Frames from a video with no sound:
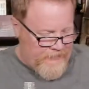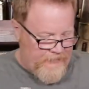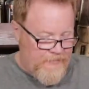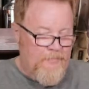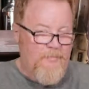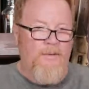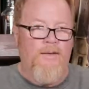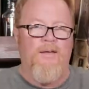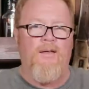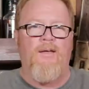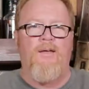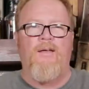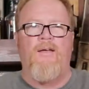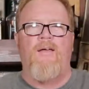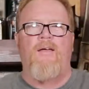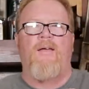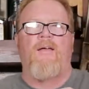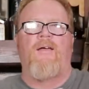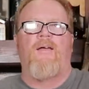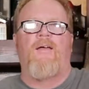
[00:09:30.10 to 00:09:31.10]
say this is
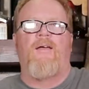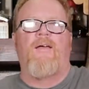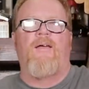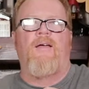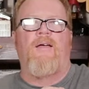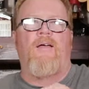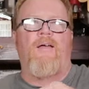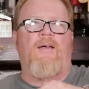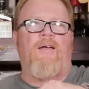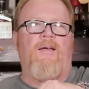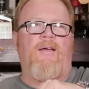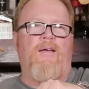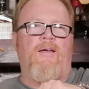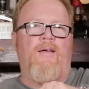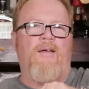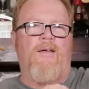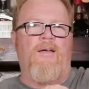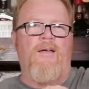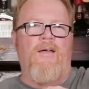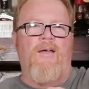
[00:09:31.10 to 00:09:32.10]
one of my favorite
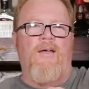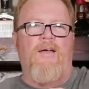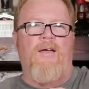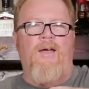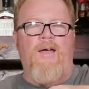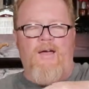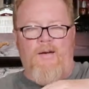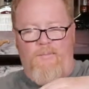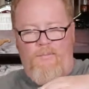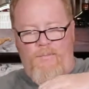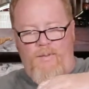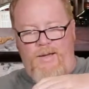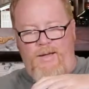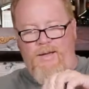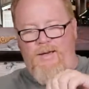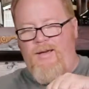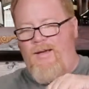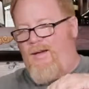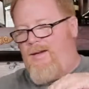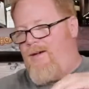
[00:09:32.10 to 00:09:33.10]
drinks.
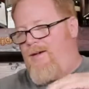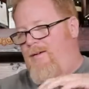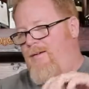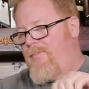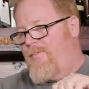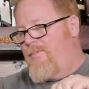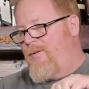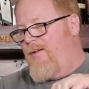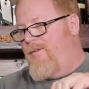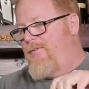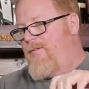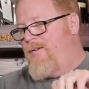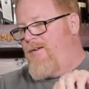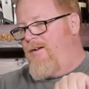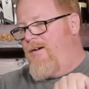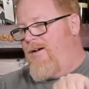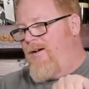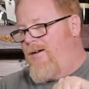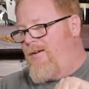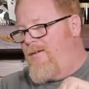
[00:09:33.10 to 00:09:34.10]
Yeah, believe it or
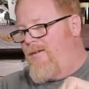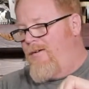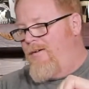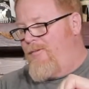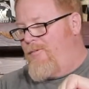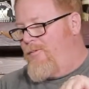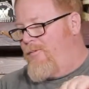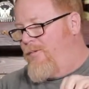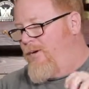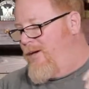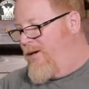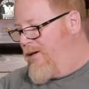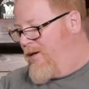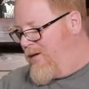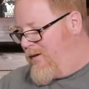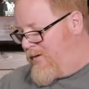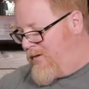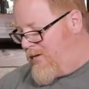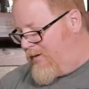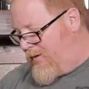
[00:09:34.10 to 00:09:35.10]
not,
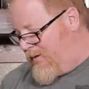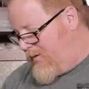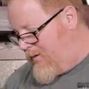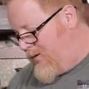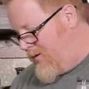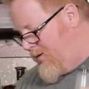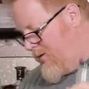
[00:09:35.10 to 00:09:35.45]
we uh,